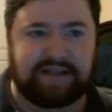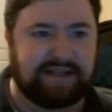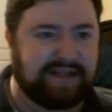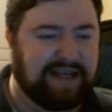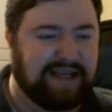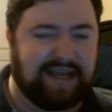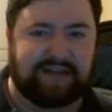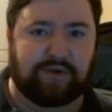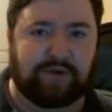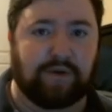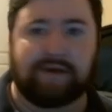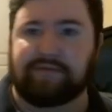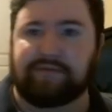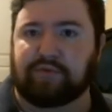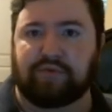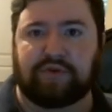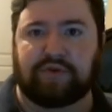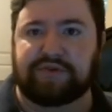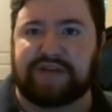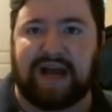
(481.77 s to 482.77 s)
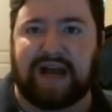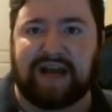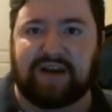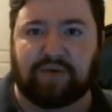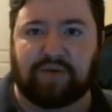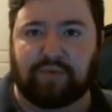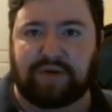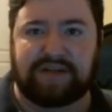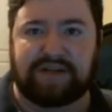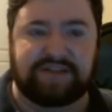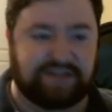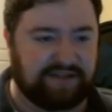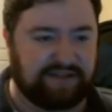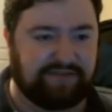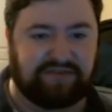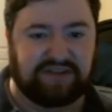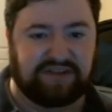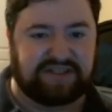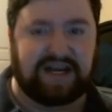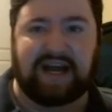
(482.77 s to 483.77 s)
and whoever rolls higher wins, and
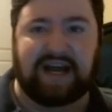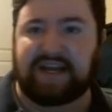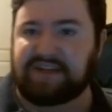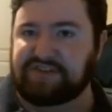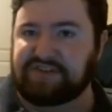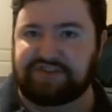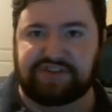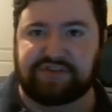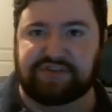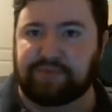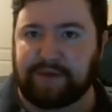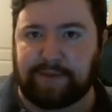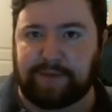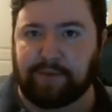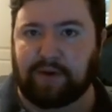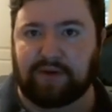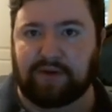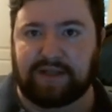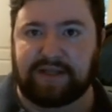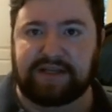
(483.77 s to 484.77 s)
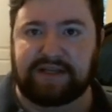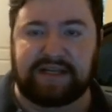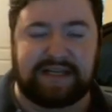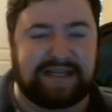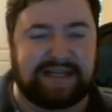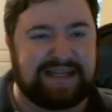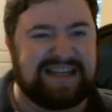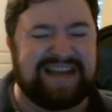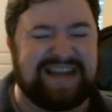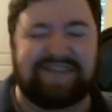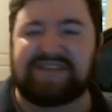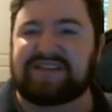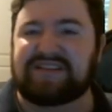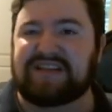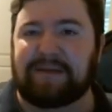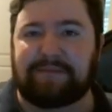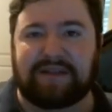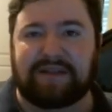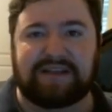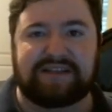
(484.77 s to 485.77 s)
if you tie, you just re-roll it. Even
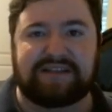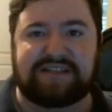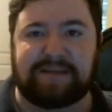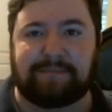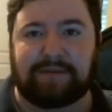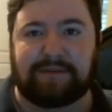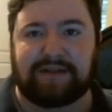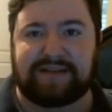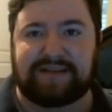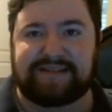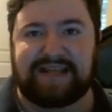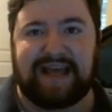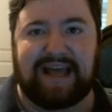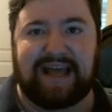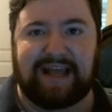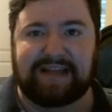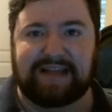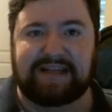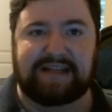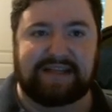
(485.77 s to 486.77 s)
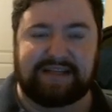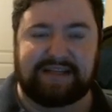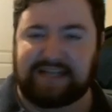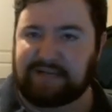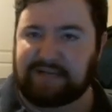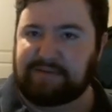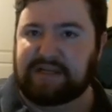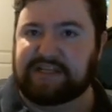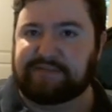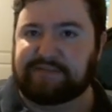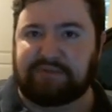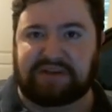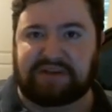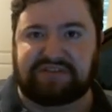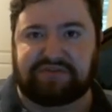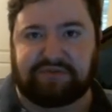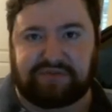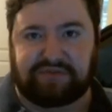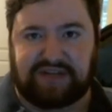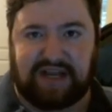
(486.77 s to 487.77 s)
something as simple as that can be
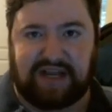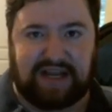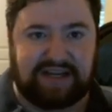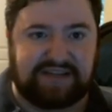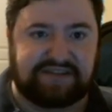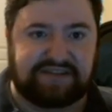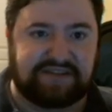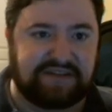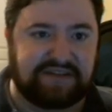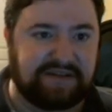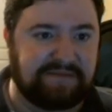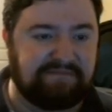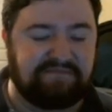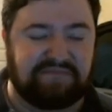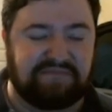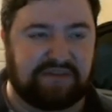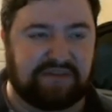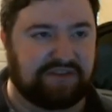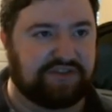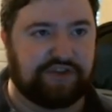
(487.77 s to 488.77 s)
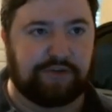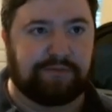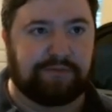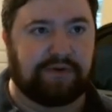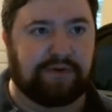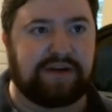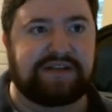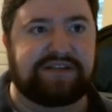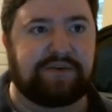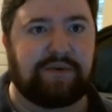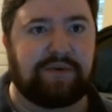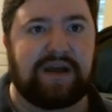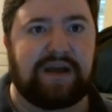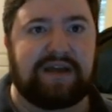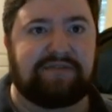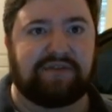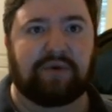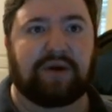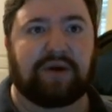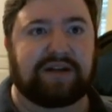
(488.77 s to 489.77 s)
expressed through dice. Super easy way
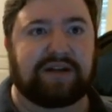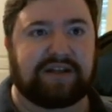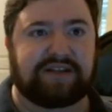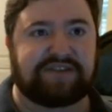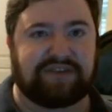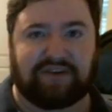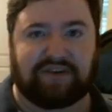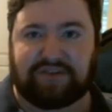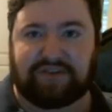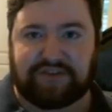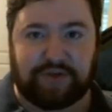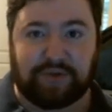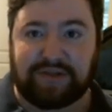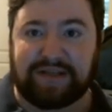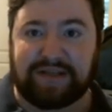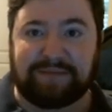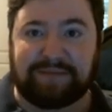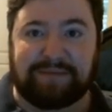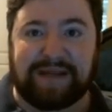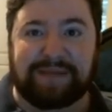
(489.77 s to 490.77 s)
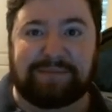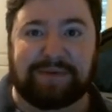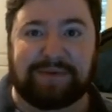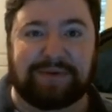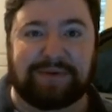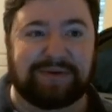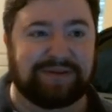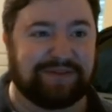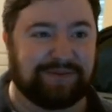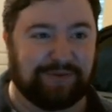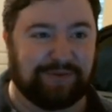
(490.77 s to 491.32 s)
if you want to start dueling people and through